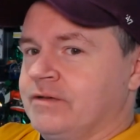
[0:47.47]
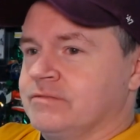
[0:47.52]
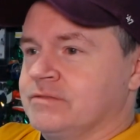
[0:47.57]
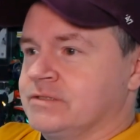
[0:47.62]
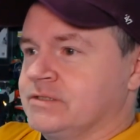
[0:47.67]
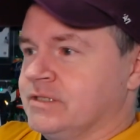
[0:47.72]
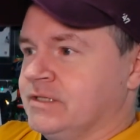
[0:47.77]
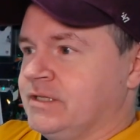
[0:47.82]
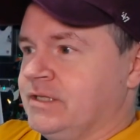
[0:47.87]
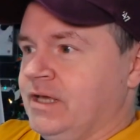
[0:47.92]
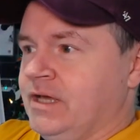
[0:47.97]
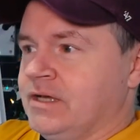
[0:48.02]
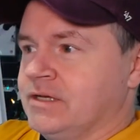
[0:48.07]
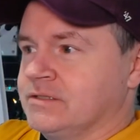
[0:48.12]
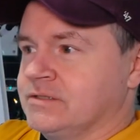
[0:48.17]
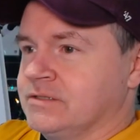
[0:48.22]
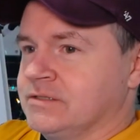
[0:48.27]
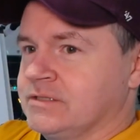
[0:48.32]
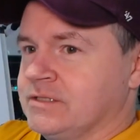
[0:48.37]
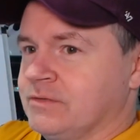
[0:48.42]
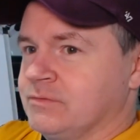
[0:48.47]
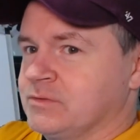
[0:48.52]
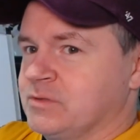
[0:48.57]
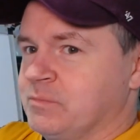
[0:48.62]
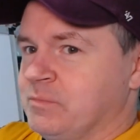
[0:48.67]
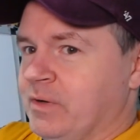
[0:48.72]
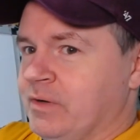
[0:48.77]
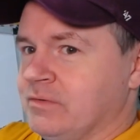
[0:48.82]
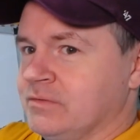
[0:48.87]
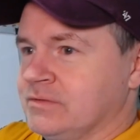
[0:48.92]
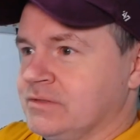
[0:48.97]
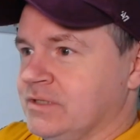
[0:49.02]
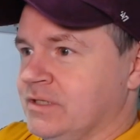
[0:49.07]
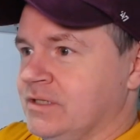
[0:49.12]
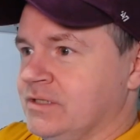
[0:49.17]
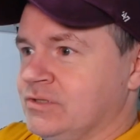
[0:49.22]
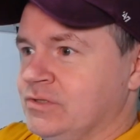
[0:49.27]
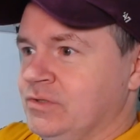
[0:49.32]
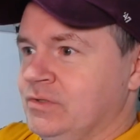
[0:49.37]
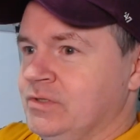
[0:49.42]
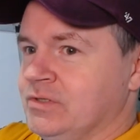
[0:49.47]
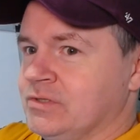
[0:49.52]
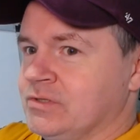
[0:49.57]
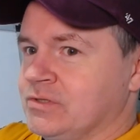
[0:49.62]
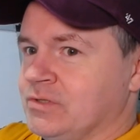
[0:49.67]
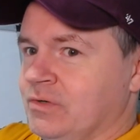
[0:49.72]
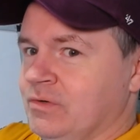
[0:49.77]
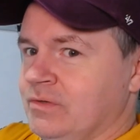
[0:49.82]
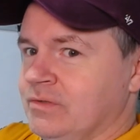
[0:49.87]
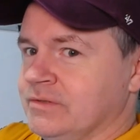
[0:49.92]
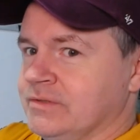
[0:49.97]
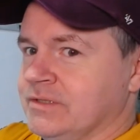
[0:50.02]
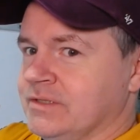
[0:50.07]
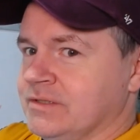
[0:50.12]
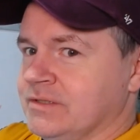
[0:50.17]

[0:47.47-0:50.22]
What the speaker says: And he's like, yeah, since I was about 2 years old,